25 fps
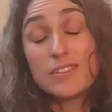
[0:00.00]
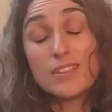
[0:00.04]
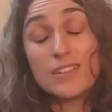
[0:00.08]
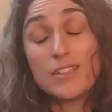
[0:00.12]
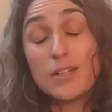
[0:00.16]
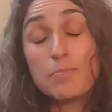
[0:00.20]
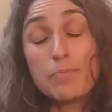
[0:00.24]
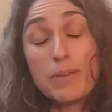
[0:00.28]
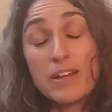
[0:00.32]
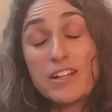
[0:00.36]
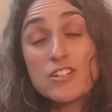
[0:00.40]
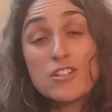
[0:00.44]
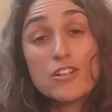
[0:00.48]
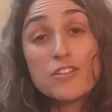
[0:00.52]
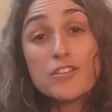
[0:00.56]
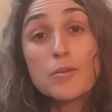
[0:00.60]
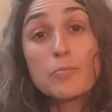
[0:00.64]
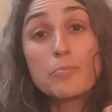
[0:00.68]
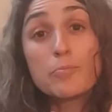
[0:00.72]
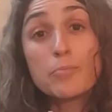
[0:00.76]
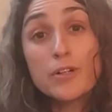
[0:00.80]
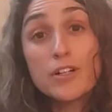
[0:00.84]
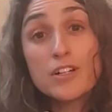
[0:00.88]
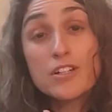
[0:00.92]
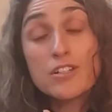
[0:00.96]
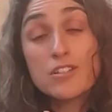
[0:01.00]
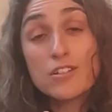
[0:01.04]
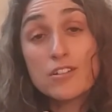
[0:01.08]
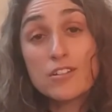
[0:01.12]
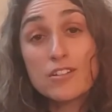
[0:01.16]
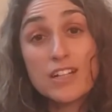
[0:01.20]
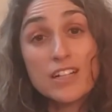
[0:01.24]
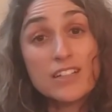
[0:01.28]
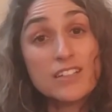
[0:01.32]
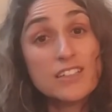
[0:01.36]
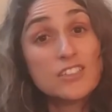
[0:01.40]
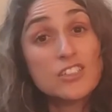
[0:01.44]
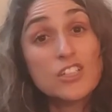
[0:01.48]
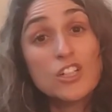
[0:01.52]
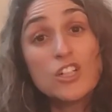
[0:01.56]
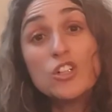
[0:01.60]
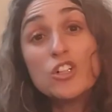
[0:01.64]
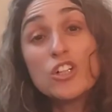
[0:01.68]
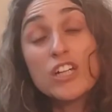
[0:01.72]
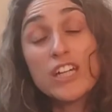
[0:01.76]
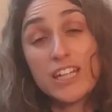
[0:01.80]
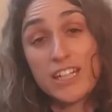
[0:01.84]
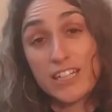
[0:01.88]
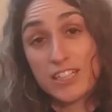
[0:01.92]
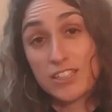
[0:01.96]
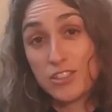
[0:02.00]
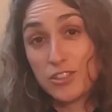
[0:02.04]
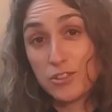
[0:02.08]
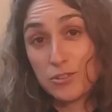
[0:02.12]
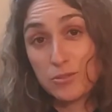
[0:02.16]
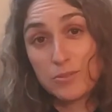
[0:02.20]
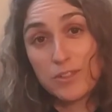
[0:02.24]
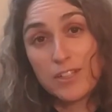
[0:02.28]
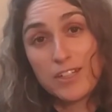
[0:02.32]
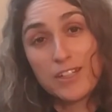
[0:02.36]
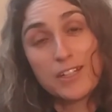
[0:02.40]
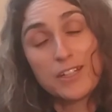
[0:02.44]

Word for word: depends on the person that is looking at you.